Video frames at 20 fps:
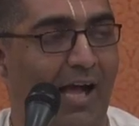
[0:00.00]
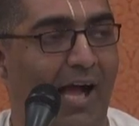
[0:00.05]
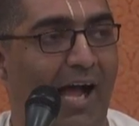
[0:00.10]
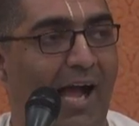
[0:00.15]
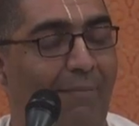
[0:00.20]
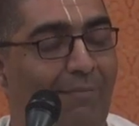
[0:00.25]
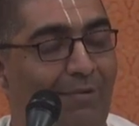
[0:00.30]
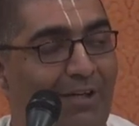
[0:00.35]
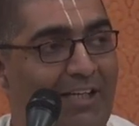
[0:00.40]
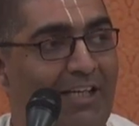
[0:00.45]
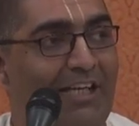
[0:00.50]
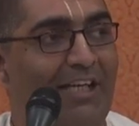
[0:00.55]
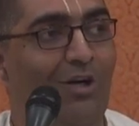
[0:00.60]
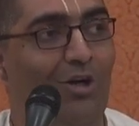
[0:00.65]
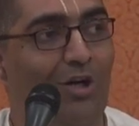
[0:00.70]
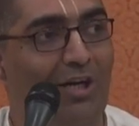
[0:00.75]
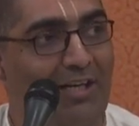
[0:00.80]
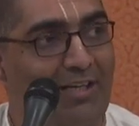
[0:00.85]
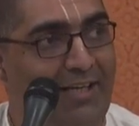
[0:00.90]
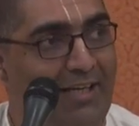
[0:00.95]
I'm dealing
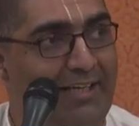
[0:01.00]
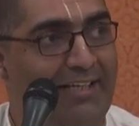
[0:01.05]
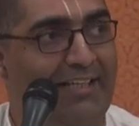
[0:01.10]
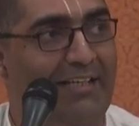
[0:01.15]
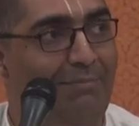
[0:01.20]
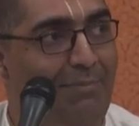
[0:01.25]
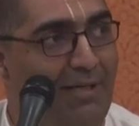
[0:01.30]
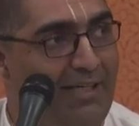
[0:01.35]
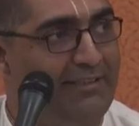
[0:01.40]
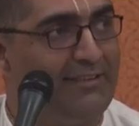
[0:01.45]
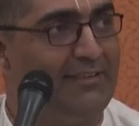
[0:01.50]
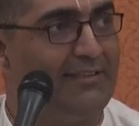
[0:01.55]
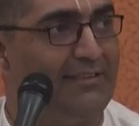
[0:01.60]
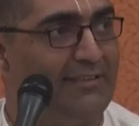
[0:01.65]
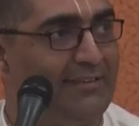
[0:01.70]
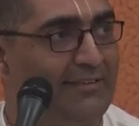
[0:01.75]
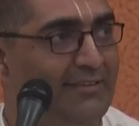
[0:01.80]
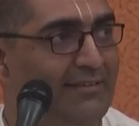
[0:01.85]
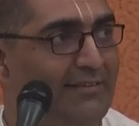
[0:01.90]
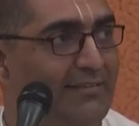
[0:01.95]
on a daily
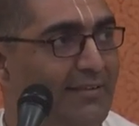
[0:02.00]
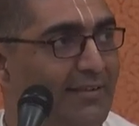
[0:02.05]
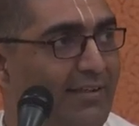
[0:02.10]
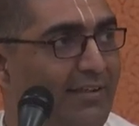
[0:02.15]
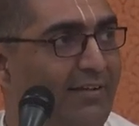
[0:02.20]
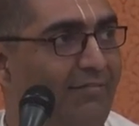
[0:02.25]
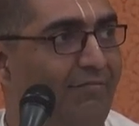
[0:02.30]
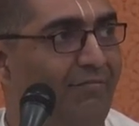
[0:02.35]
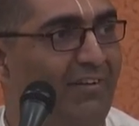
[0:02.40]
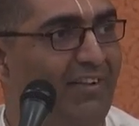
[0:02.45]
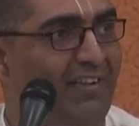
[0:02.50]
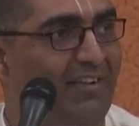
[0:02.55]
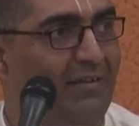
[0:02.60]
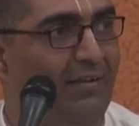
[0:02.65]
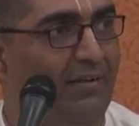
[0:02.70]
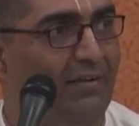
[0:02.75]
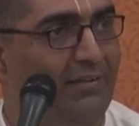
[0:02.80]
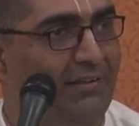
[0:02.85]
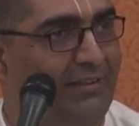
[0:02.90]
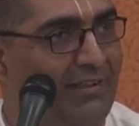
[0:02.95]
basis with
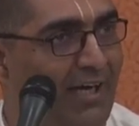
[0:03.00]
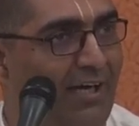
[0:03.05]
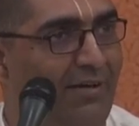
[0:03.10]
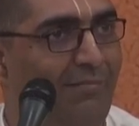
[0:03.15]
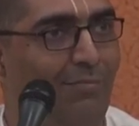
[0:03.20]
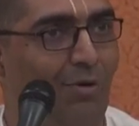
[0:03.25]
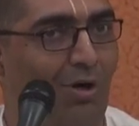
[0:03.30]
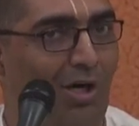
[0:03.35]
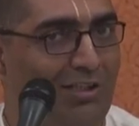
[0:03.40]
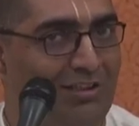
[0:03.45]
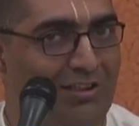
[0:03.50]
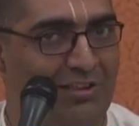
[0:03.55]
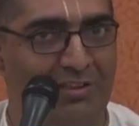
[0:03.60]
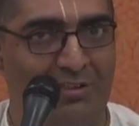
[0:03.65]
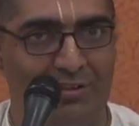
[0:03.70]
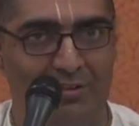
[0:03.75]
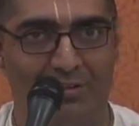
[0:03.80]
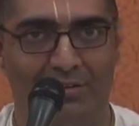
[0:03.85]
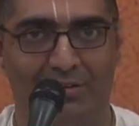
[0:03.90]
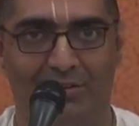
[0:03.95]
young boys and
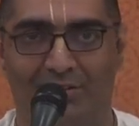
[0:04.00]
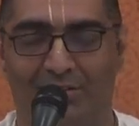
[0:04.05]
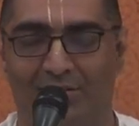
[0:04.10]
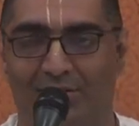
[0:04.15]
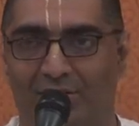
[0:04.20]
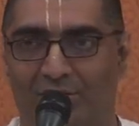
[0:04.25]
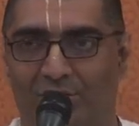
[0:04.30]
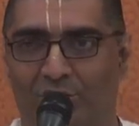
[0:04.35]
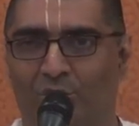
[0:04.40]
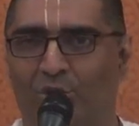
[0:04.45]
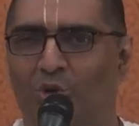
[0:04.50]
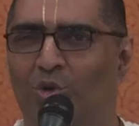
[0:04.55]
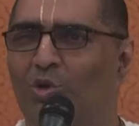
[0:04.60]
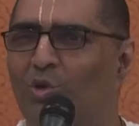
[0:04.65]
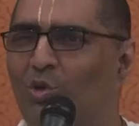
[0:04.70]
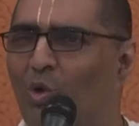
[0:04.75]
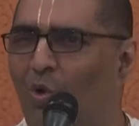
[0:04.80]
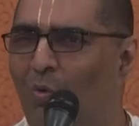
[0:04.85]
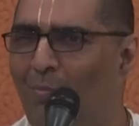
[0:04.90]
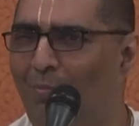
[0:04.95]
girls,
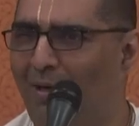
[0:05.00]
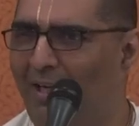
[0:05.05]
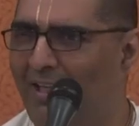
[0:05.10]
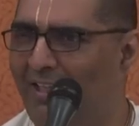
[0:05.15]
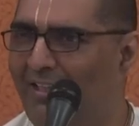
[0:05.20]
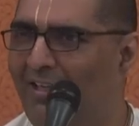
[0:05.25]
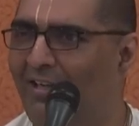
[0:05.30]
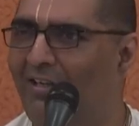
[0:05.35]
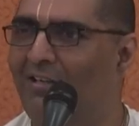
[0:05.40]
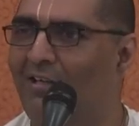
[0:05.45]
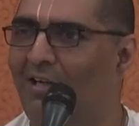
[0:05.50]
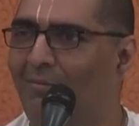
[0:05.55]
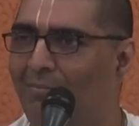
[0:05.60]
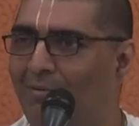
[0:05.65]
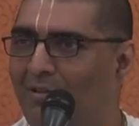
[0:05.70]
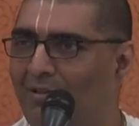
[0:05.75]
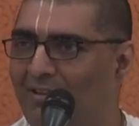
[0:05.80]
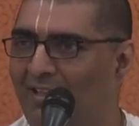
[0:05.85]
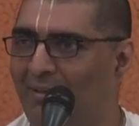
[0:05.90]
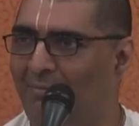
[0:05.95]
so many young
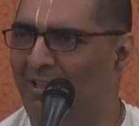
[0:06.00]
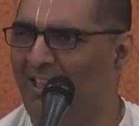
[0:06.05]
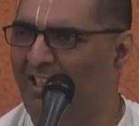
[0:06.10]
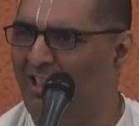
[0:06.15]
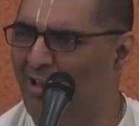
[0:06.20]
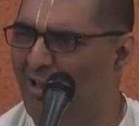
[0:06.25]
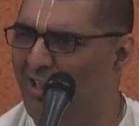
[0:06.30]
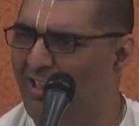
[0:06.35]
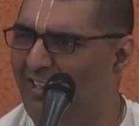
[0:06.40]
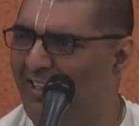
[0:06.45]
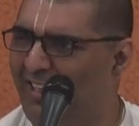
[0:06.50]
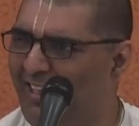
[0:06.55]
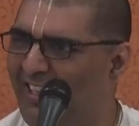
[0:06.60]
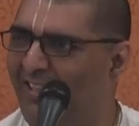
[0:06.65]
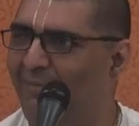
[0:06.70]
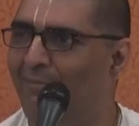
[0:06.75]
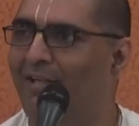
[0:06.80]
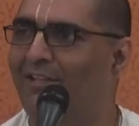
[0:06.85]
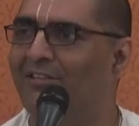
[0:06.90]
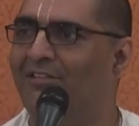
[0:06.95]
couples. I'm dealing on a
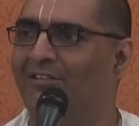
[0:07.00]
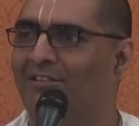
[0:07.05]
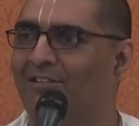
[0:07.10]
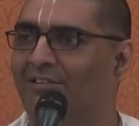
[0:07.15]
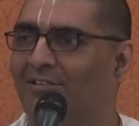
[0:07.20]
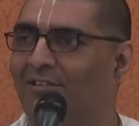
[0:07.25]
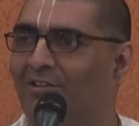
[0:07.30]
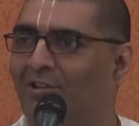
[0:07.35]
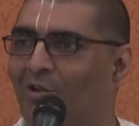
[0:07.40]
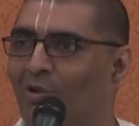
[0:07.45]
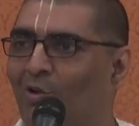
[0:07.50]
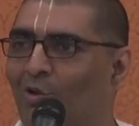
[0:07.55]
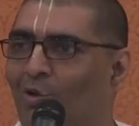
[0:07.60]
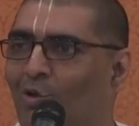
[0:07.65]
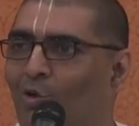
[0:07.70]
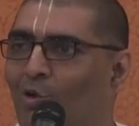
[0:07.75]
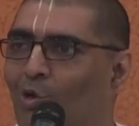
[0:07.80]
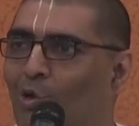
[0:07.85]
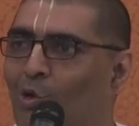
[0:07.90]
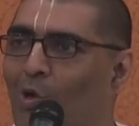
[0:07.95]
daily basis
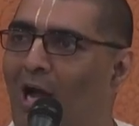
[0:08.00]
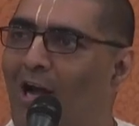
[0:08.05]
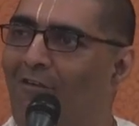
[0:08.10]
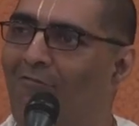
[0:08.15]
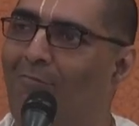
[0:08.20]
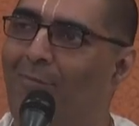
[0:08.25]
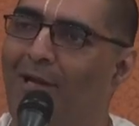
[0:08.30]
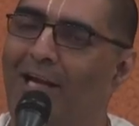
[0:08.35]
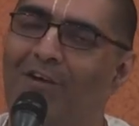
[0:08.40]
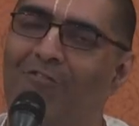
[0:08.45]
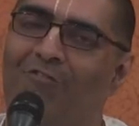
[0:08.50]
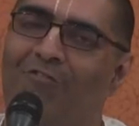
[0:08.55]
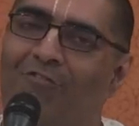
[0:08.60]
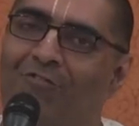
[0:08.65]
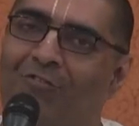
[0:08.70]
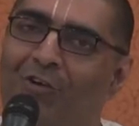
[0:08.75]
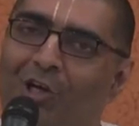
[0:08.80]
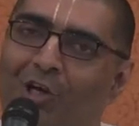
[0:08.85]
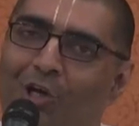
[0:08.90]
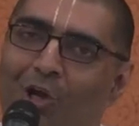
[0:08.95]
who have made
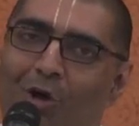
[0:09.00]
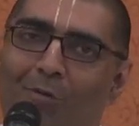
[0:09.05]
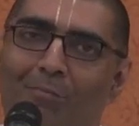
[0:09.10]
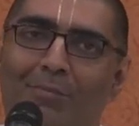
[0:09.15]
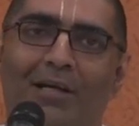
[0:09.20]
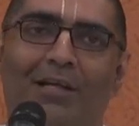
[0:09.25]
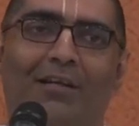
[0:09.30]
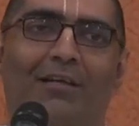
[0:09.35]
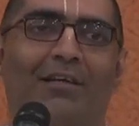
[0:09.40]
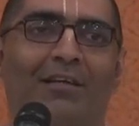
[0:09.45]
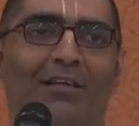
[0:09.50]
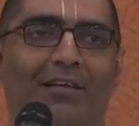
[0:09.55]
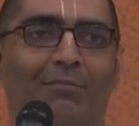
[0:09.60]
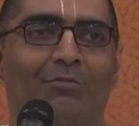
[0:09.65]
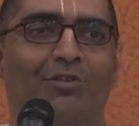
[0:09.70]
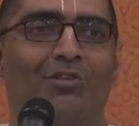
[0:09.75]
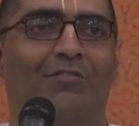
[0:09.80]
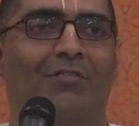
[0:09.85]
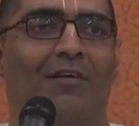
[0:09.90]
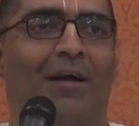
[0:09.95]
phenomenal in
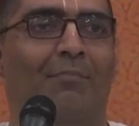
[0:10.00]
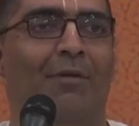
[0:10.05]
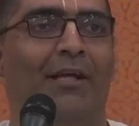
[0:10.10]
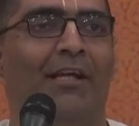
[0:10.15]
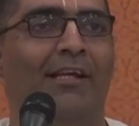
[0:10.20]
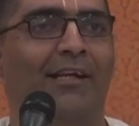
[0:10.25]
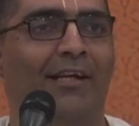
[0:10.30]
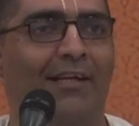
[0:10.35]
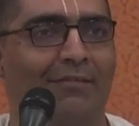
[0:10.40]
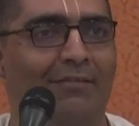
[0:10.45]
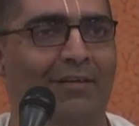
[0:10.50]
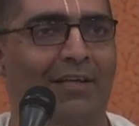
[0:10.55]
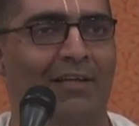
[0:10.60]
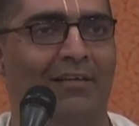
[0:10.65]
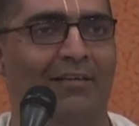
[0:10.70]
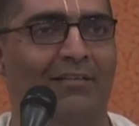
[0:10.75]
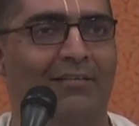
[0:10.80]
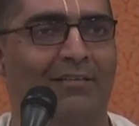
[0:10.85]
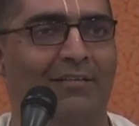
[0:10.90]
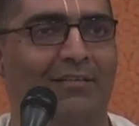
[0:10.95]
terms of making a living,
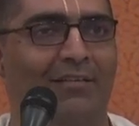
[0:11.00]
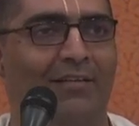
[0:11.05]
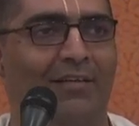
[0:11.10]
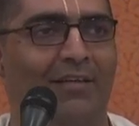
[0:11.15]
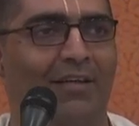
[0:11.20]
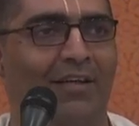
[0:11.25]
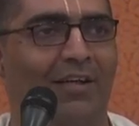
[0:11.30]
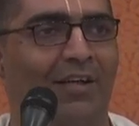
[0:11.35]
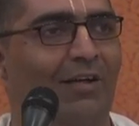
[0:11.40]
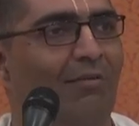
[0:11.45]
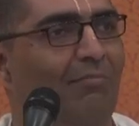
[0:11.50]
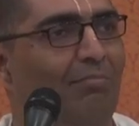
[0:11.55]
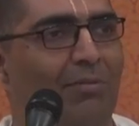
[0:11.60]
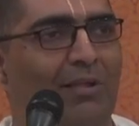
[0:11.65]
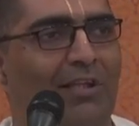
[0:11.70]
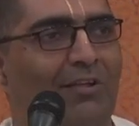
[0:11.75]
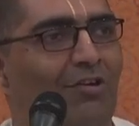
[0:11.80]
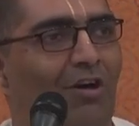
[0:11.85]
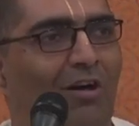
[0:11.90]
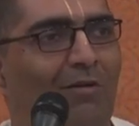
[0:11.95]
but
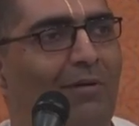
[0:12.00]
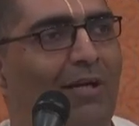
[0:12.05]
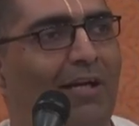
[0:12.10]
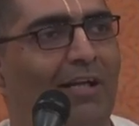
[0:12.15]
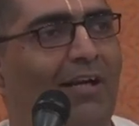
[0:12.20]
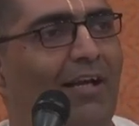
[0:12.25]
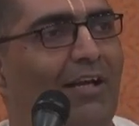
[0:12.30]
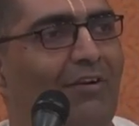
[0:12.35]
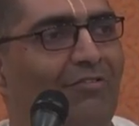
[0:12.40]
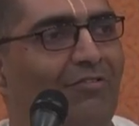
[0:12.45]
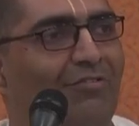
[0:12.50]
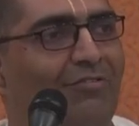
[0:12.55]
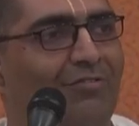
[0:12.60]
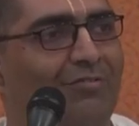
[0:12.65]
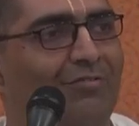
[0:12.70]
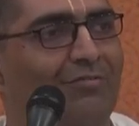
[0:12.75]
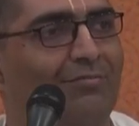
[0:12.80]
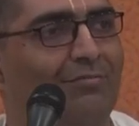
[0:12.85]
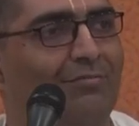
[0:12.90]
they have not made a life.